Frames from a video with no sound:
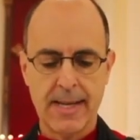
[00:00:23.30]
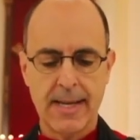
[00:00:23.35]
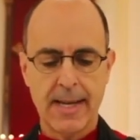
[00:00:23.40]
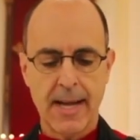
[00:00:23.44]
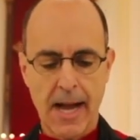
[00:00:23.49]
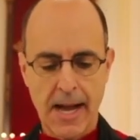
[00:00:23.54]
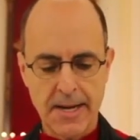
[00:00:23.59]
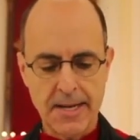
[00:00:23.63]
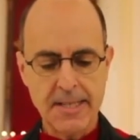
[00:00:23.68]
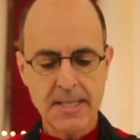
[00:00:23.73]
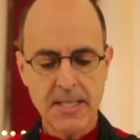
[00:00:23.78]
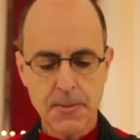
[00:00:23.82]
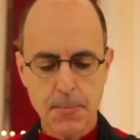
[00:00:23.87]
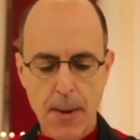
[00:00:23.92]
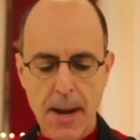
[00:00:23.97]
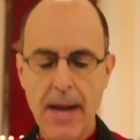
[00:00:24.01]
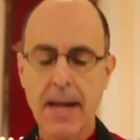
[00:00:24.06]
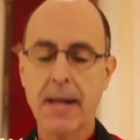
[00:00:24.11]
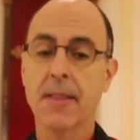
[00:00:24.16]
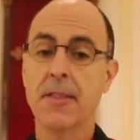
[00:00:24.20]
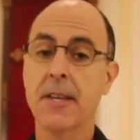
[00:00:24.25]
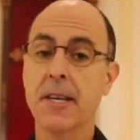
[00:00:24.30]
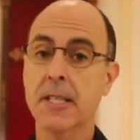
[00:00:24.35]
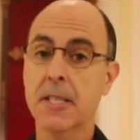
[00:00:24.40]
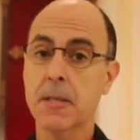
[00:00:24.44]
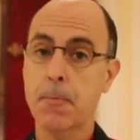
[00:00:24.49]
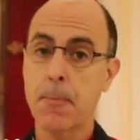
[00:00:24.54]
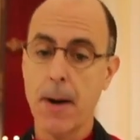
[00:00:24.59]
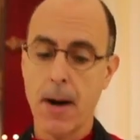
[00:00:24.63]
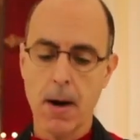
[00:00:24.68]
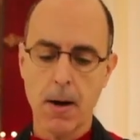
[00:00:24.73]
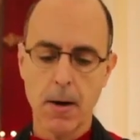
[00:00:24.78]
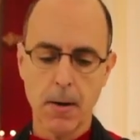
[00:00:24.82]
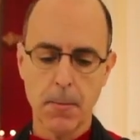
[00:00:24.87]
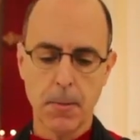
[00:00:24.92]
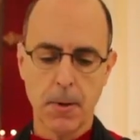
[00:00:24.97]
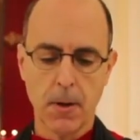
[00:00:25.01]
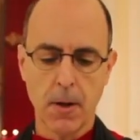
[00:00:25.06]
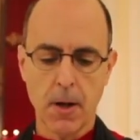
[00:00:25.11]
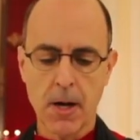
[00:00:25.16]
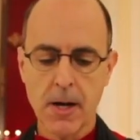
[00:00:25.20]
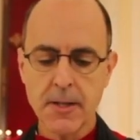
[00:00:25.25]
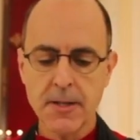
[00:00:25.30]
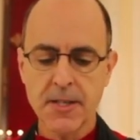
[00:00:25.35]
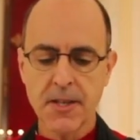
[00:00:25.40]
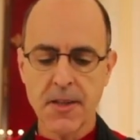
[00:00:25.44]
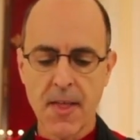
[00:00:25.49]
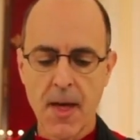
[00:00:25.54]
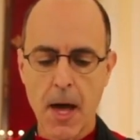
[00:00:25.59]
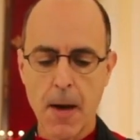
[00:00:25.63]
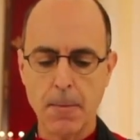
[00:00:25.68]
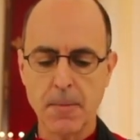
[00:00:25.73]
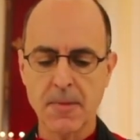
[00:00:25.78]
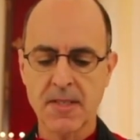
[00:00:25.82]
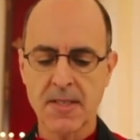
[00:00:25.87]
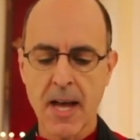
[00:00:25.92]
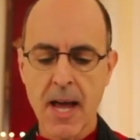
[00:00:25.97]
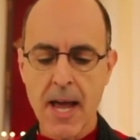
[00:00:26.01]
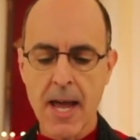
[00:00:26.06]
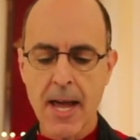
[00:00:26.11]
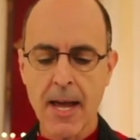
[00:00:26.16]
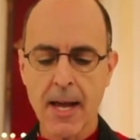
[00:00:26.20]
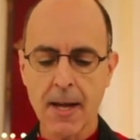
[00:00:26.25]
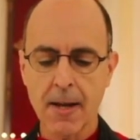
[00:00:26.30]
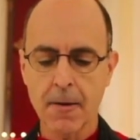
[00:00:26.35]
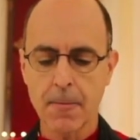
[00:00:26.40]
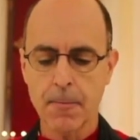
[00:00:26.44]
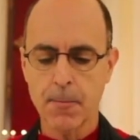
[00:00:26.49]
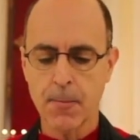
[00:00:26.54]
And he spake this parable unto them, saying,